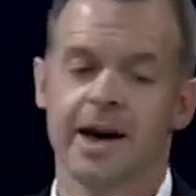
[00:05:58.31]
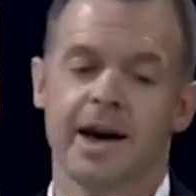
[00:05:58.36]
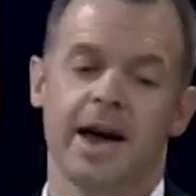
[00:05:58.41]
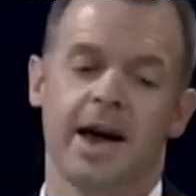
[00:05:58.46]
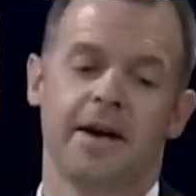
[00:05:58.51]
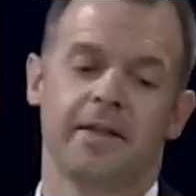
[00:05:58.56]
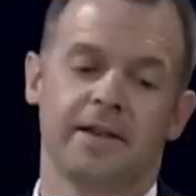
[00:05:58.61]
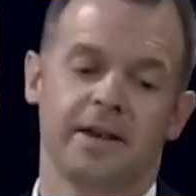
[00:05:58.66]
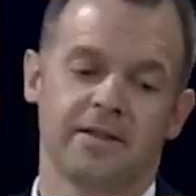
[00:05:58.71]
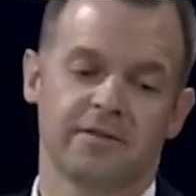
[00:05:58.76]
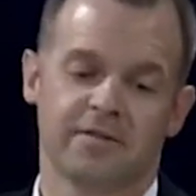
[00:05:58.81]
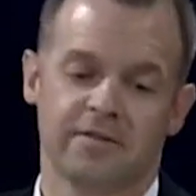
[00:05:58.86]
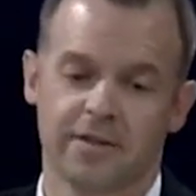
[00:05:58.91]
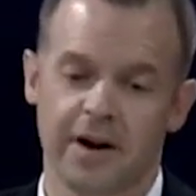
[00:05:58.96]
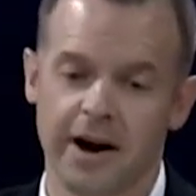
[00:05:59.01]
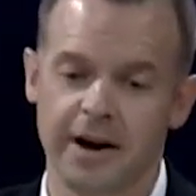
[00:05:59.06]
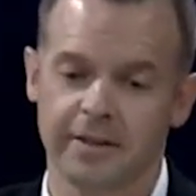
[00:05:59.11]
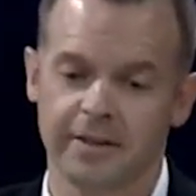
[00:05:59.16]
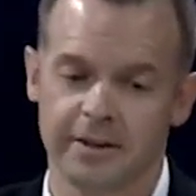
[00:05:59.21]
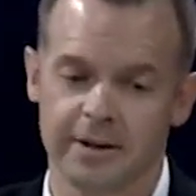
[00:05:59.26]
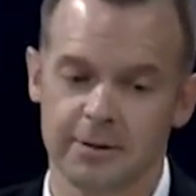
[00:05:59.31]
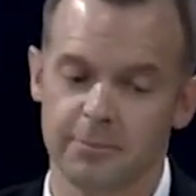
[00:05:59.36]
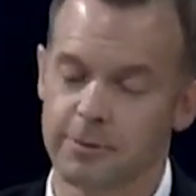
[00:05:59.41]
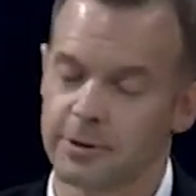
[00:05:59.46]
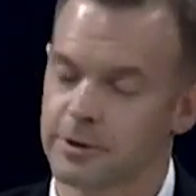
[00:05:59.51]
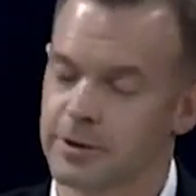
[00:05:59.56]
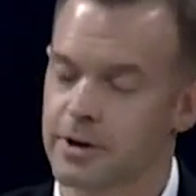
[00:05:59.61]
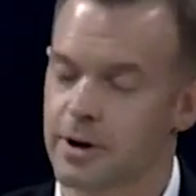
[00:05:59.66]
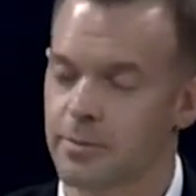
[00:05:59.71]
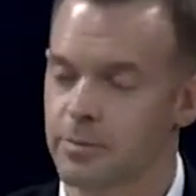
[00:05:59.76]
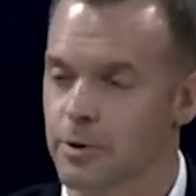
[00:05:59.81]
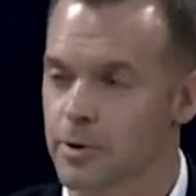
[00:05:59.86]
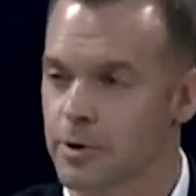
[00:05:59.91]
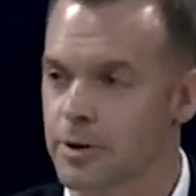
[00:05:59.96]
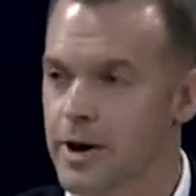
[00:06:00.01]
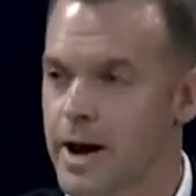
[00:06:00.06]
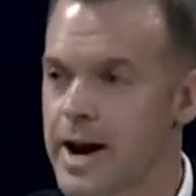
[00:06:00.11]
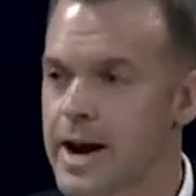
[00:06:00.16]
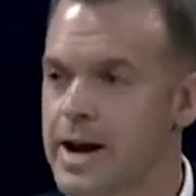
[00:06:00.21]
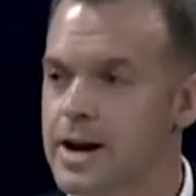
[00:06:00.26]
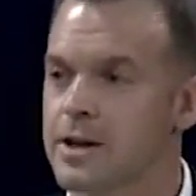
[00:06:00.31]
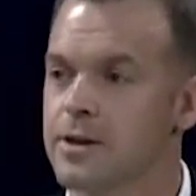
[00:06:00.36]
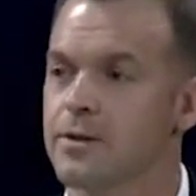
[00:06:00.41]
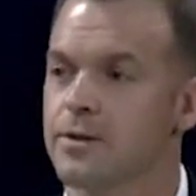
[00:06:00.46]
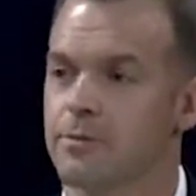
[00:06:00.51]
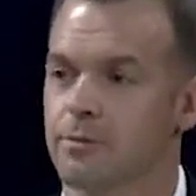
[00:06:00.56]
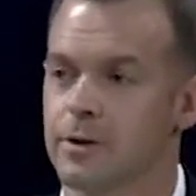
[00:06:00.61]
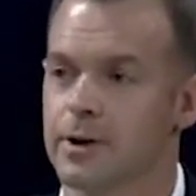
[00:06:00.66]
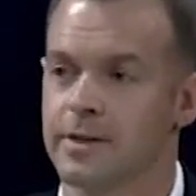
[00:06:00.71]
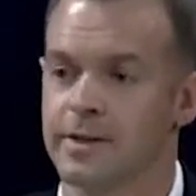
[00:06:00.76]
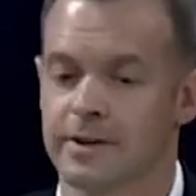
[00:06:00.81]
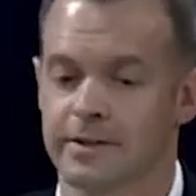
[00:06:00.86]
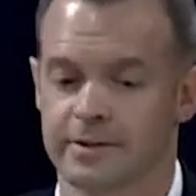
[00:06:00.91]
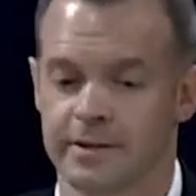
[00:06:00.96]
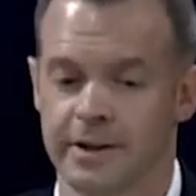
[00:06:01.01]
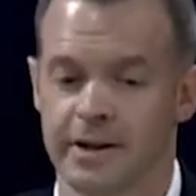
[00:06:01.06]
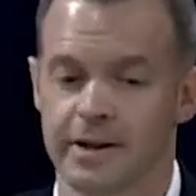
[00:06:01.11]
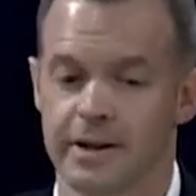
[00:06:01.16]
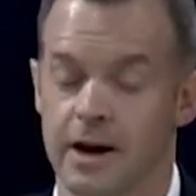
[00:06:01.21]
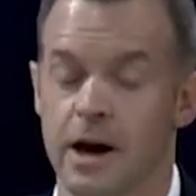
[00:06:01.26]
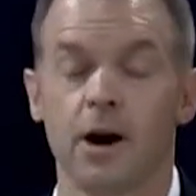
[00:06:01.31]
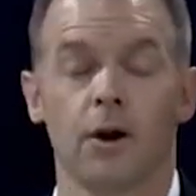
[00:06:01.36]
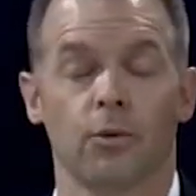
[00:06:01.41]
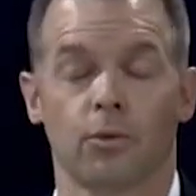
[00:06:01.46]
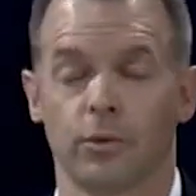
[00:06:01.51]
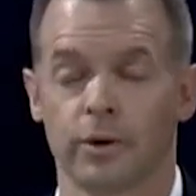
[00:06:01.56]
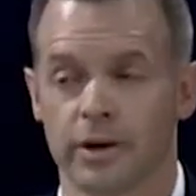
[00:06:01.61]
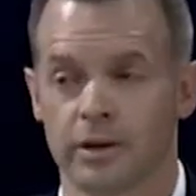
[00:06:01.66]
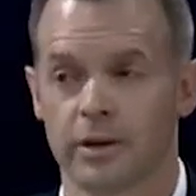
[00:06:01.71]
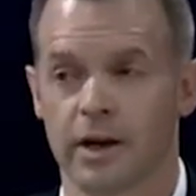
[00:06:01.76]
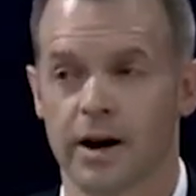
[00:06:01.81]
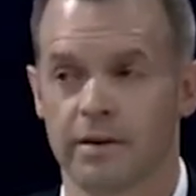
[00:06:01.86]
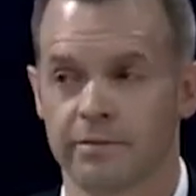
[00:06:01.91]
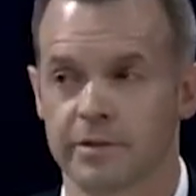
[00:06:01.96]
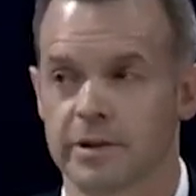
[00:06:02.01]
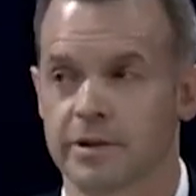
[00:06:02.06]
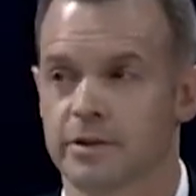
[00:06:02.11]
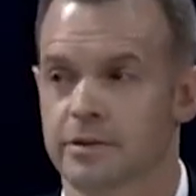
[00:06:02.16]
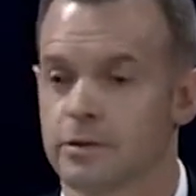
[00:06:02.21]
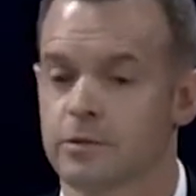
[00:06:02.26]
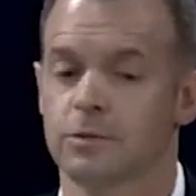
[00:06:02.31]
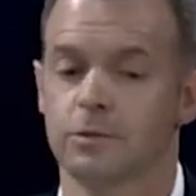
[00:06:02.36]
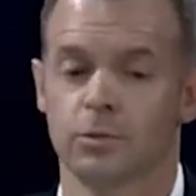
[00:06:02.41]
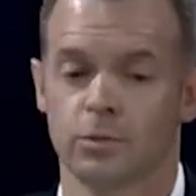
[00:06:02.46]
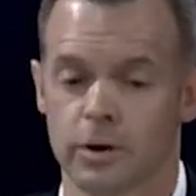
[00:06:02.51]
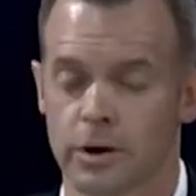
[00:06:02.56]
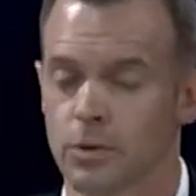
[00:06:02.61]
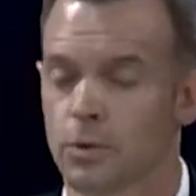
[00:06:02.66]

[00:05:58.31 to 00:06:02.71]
And then finally it was number 83 that said, we love this. We